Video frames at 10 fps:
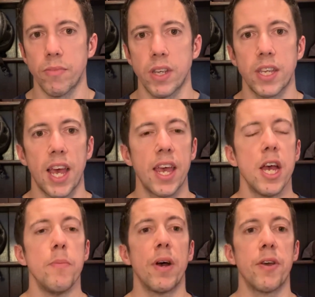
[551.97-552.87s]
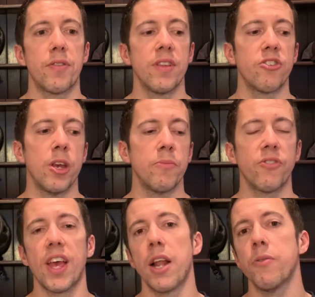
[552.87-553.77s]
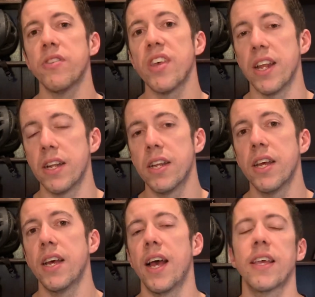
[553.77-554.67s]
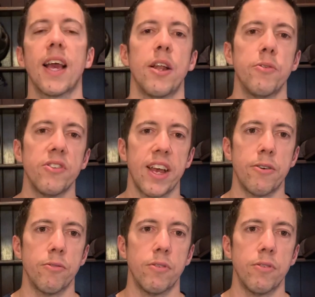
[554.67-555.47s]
okay, both in terms of calories in and calories out.